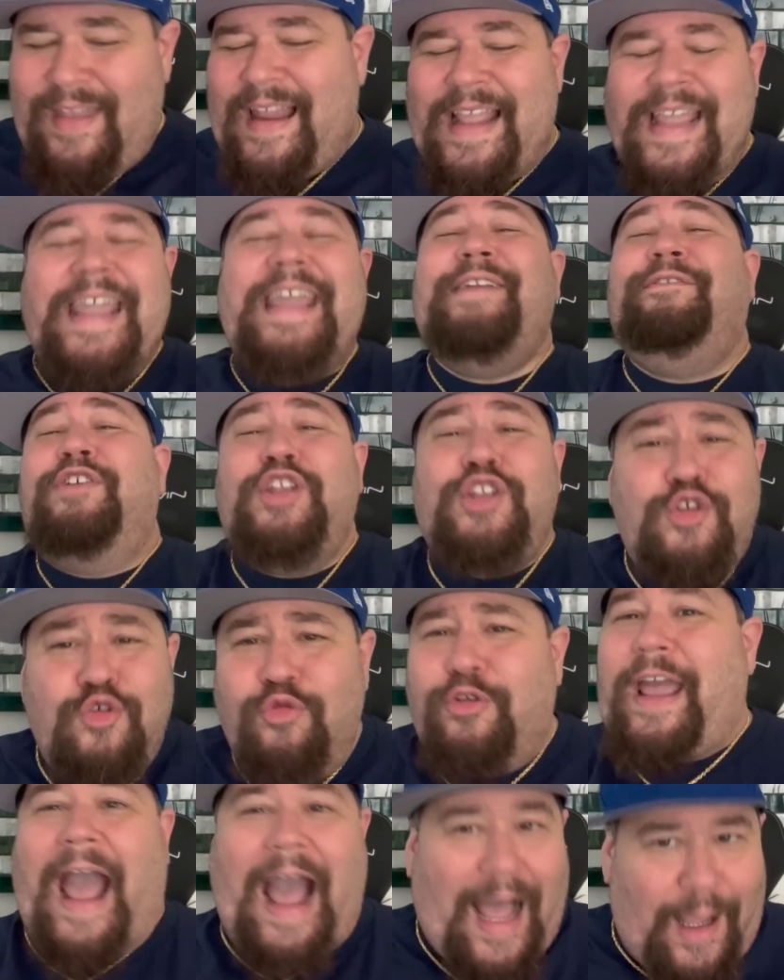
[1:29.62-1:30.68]
even you
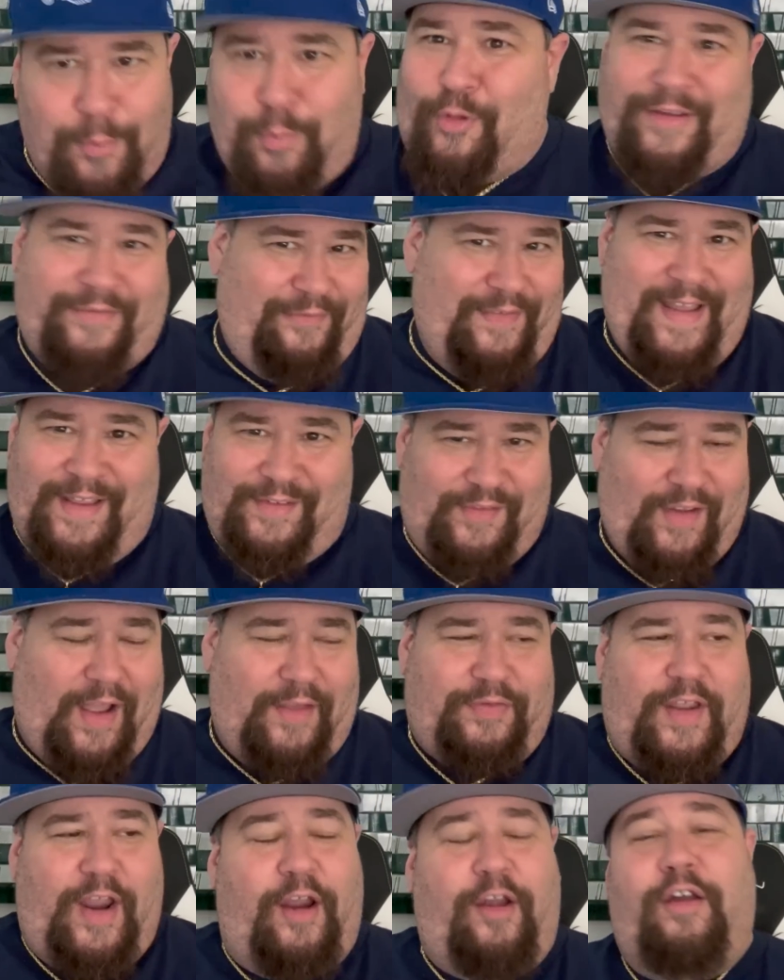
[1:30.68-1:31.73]
Cowboy fans
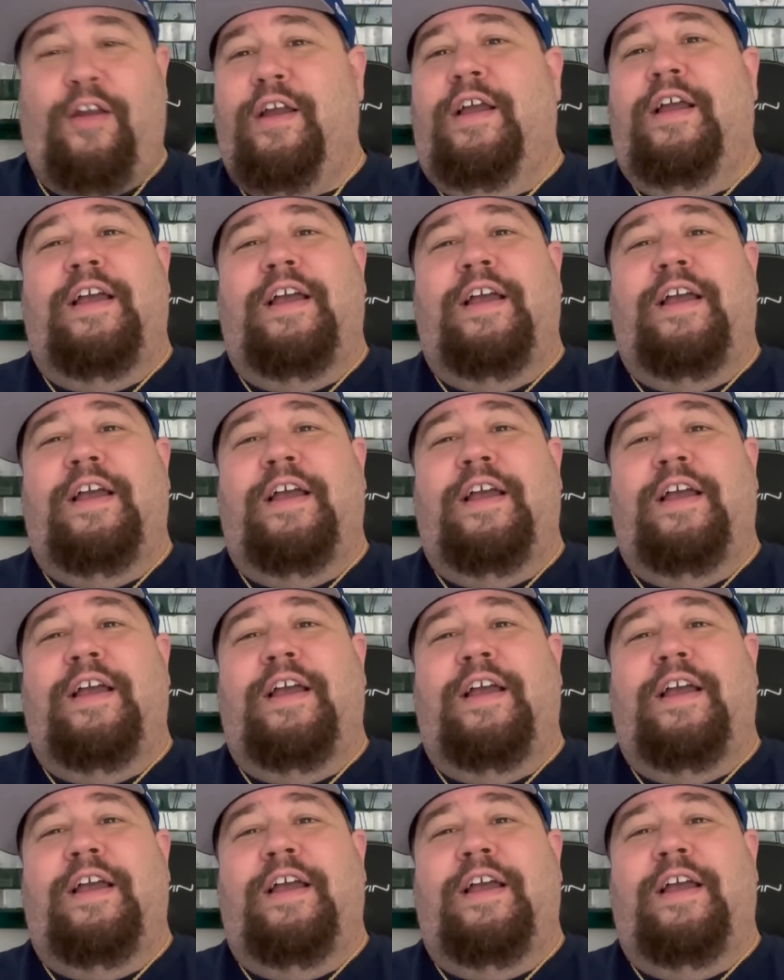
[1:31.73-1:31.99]
out there,